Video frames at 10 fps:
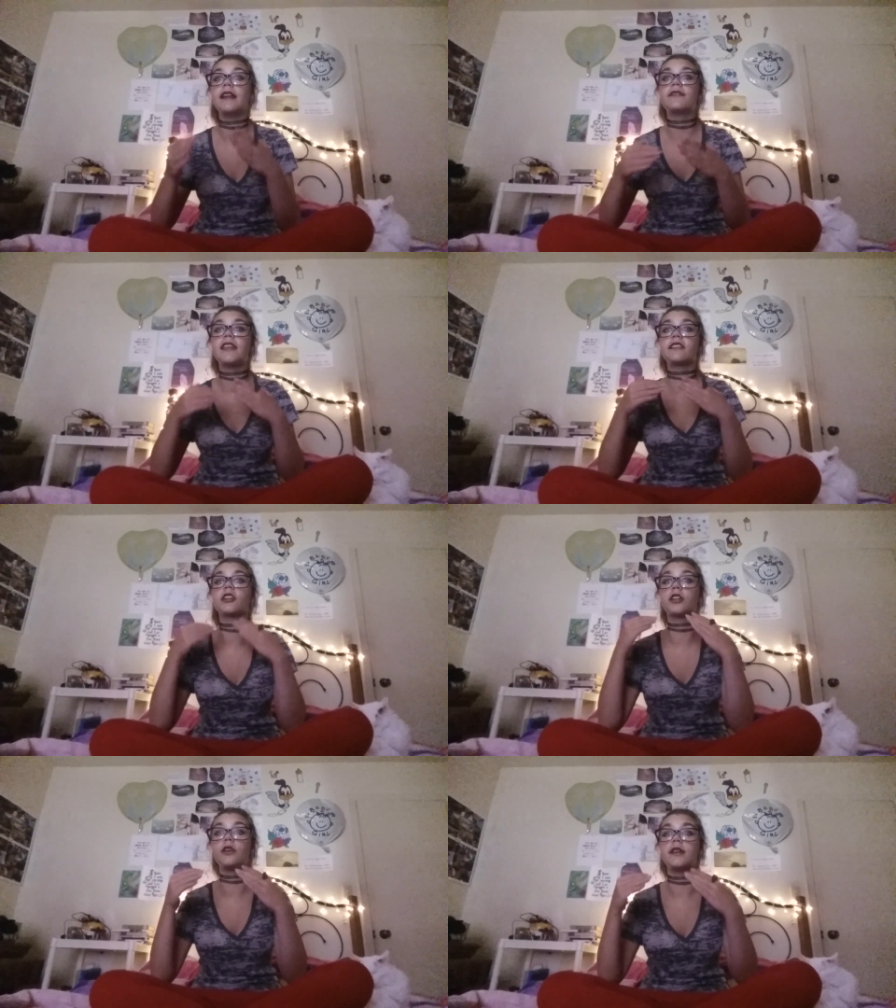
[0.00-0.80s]
If things
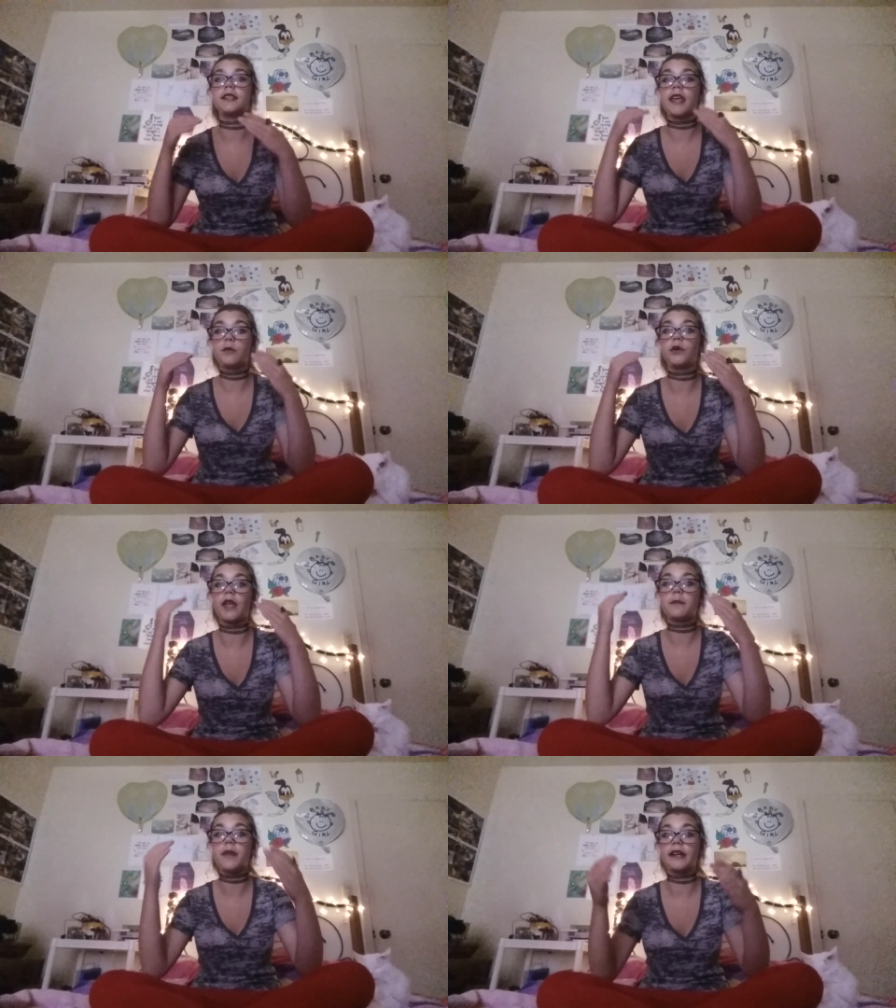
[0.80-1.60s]
are good, they will
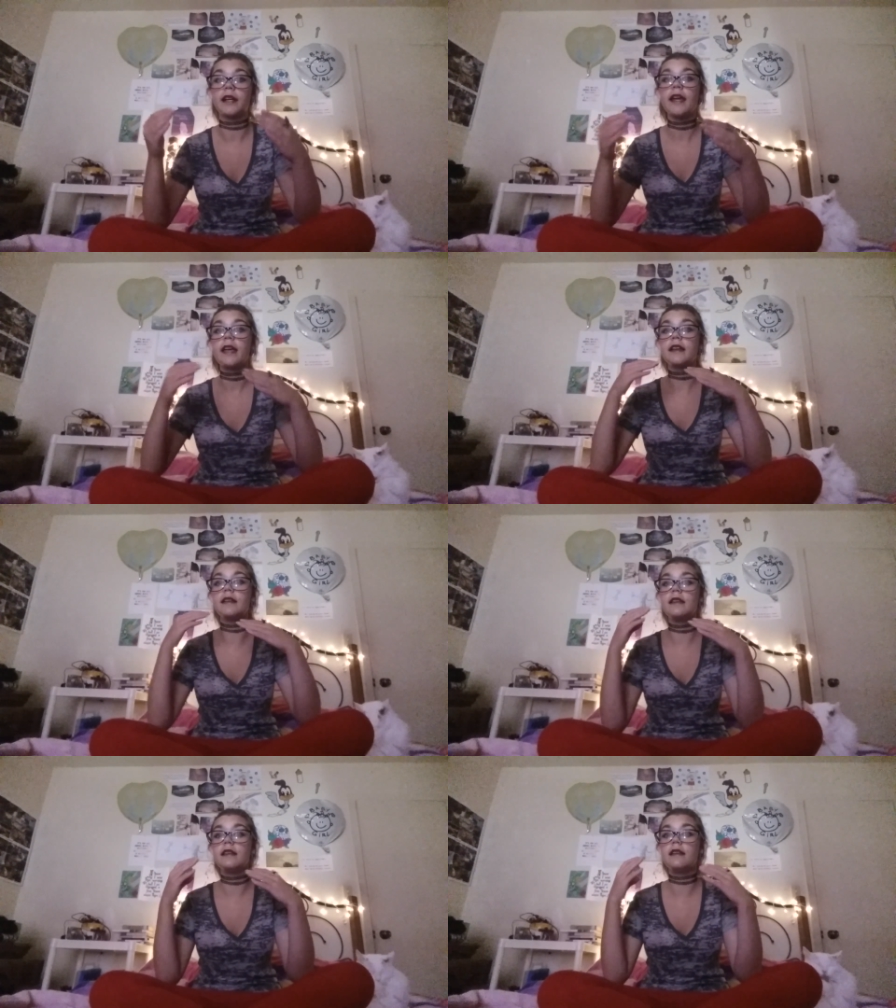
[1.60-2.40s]
get better.
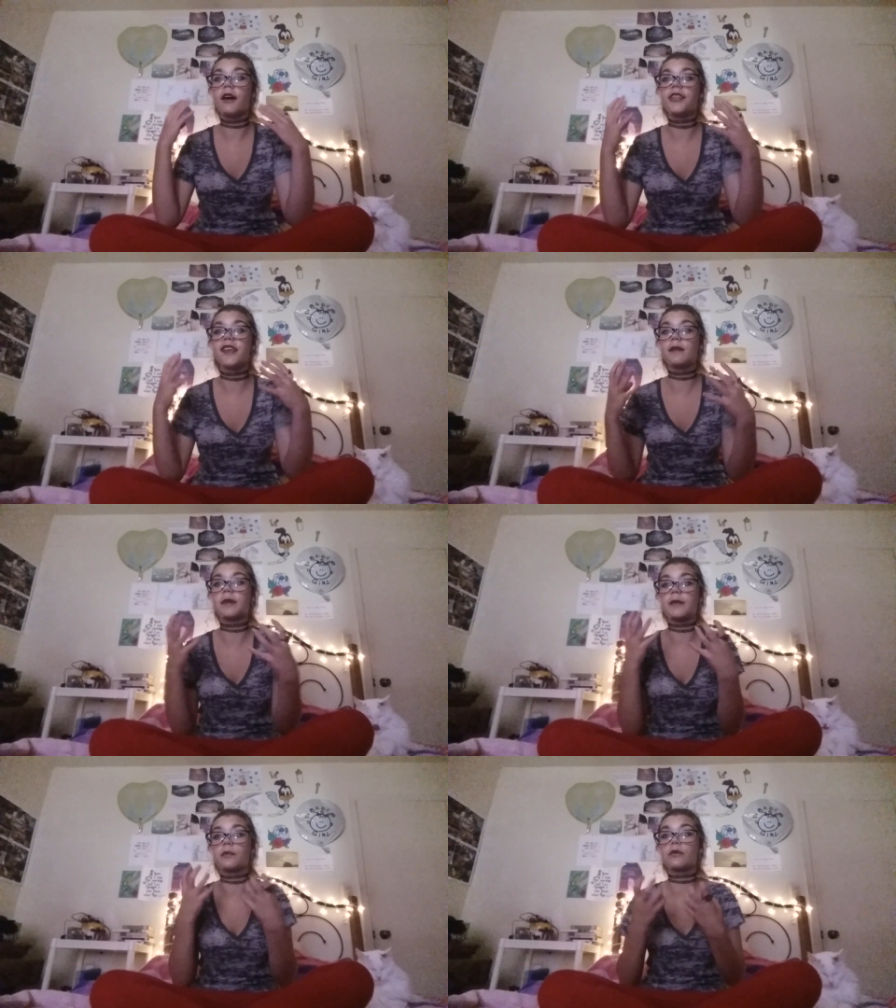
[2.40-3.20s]
Nothing
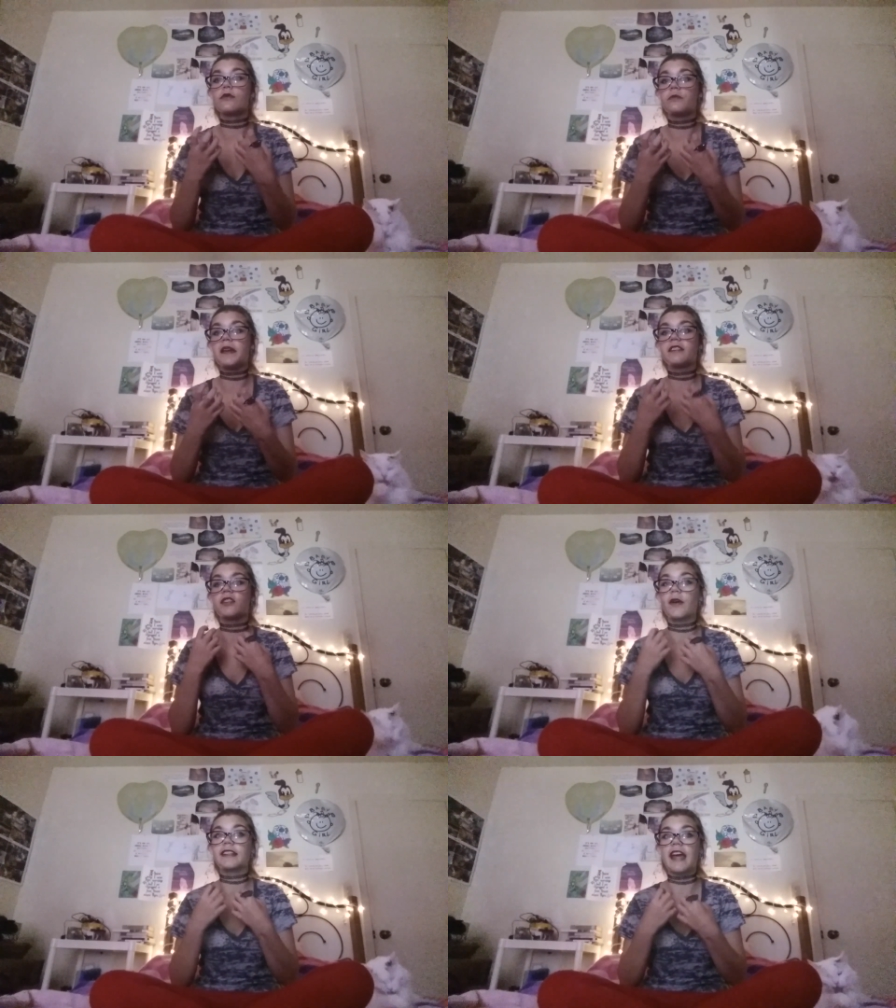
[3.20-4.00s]
but improvement is
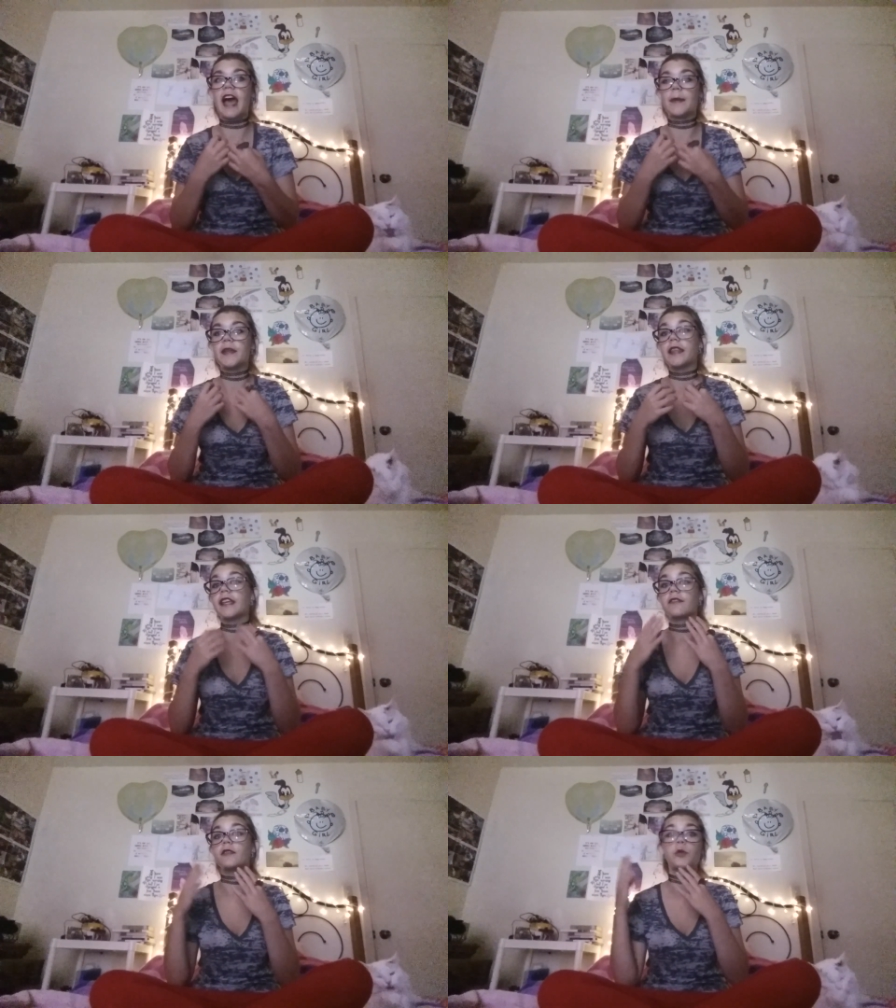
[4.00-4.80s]
going to happen.
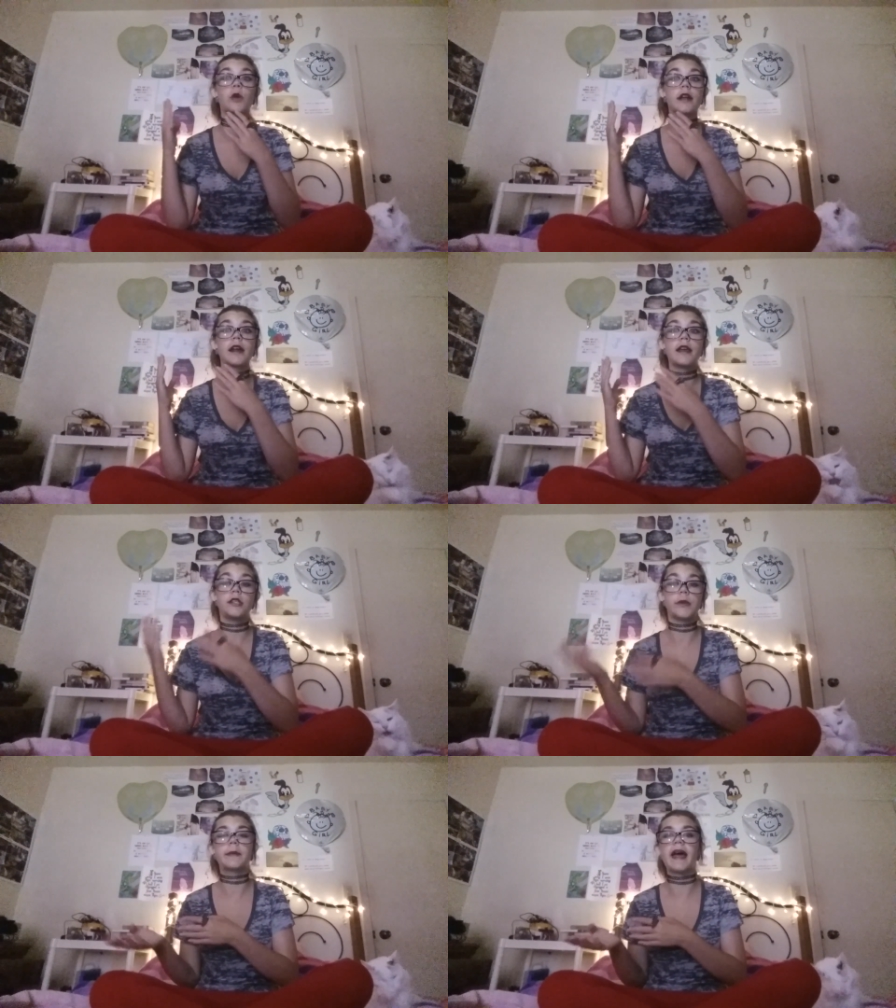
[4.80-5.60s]
Like if you were
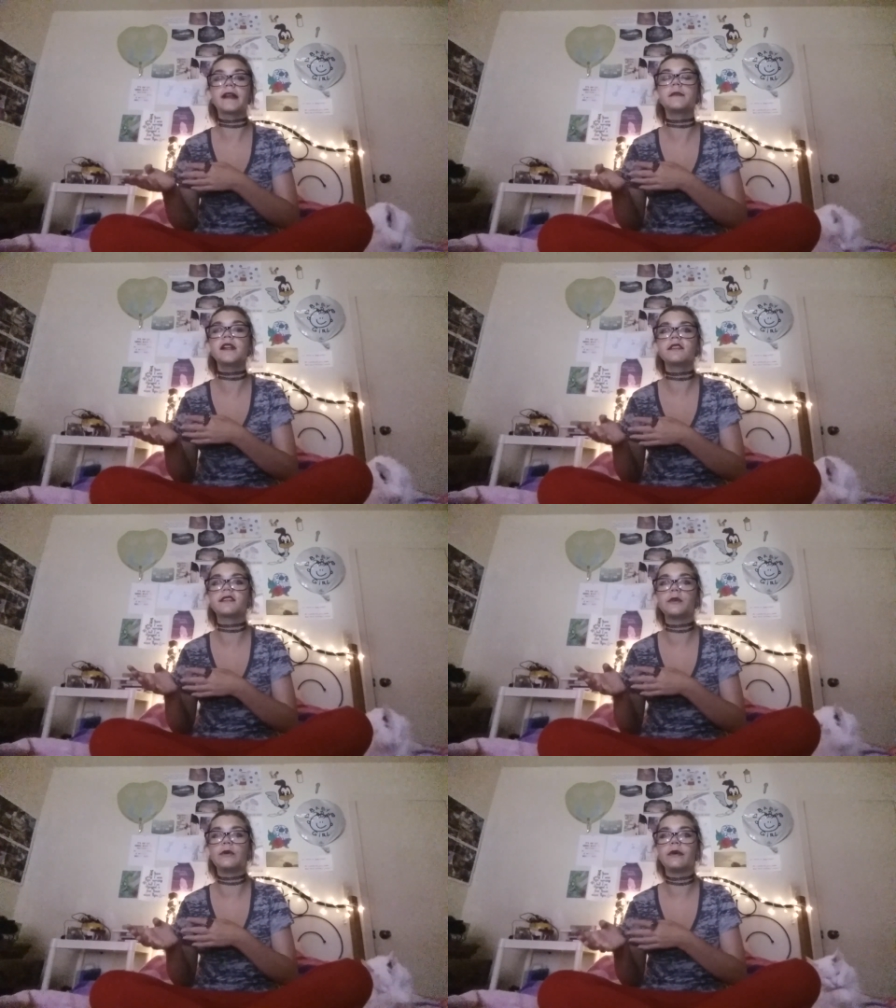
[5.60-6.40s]
doing bad in middle
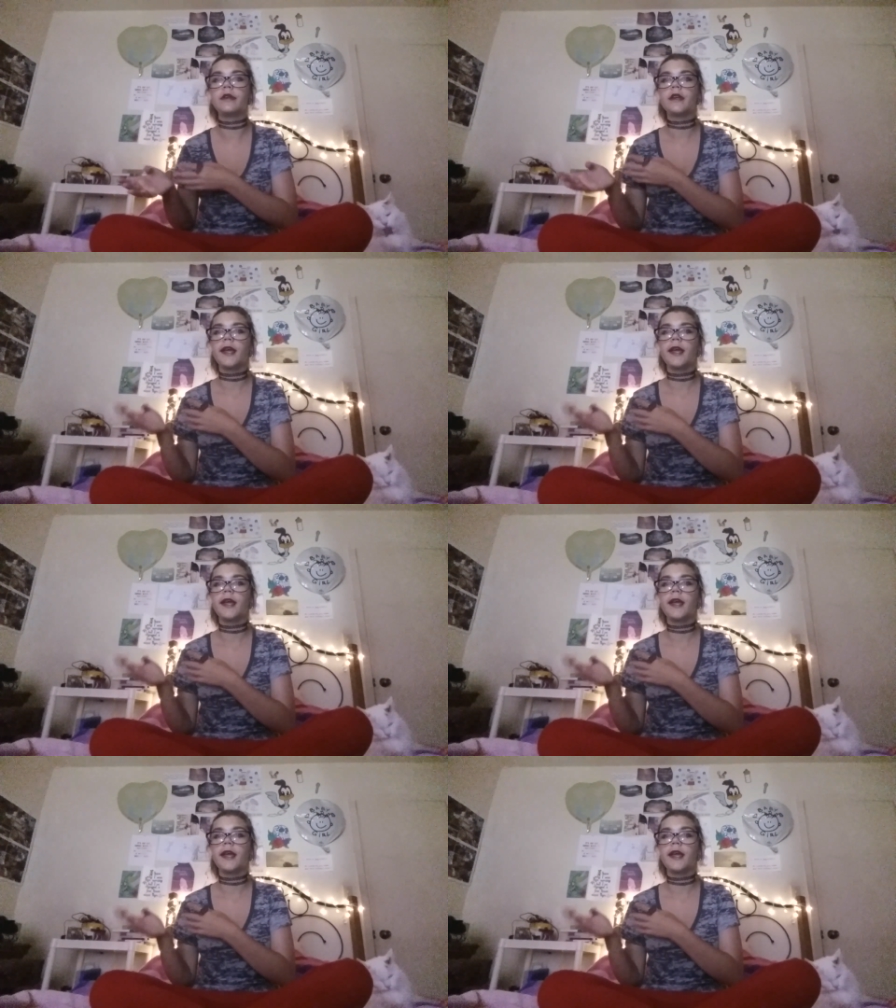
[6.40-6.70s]
school,